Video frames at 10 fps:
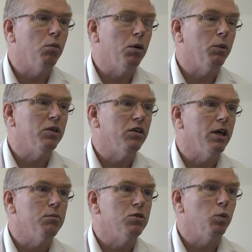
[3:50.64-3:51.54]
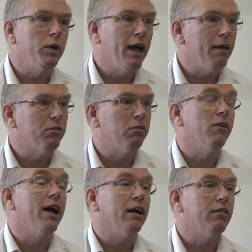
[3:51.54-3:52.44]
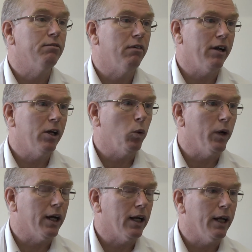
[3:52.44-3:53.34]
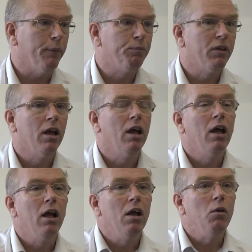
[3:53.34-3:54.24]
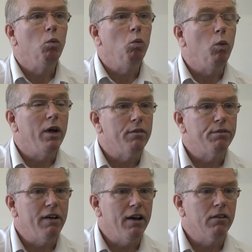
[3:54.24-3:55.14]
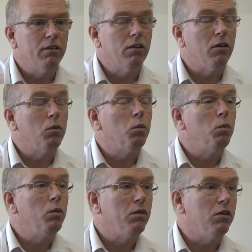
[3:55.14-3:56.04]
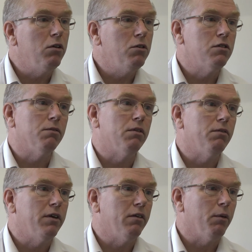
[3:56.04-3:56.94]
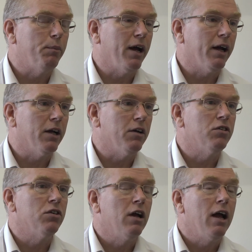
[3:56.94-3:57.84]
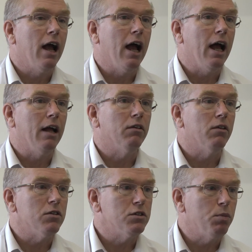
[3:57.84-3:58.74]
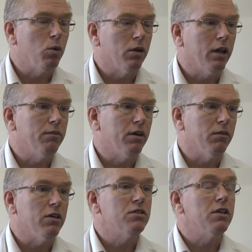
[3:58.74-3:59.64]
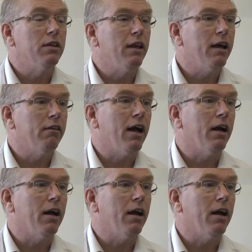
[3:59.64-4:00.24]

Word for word: Formula One teams, we have to react very quickly. We have found that with the use of the Vero package and the support that they've given us, they're